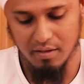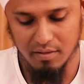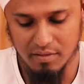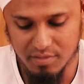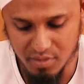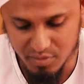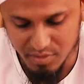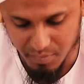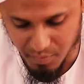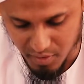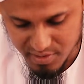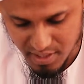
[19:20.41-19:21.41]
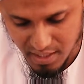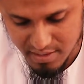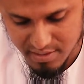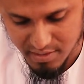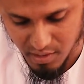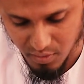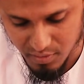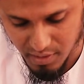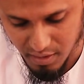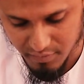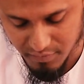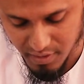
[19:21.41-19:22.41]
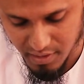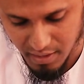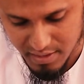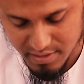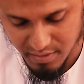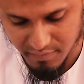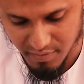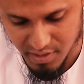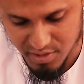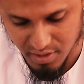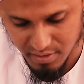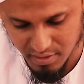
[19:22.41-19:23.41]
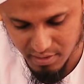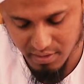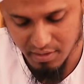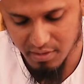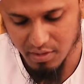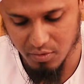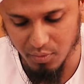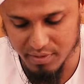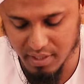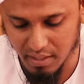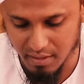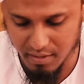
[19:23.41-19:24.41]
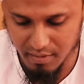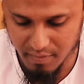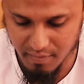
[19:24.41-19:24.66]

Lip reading: So both sides is rolled out very nicely and very gently. We take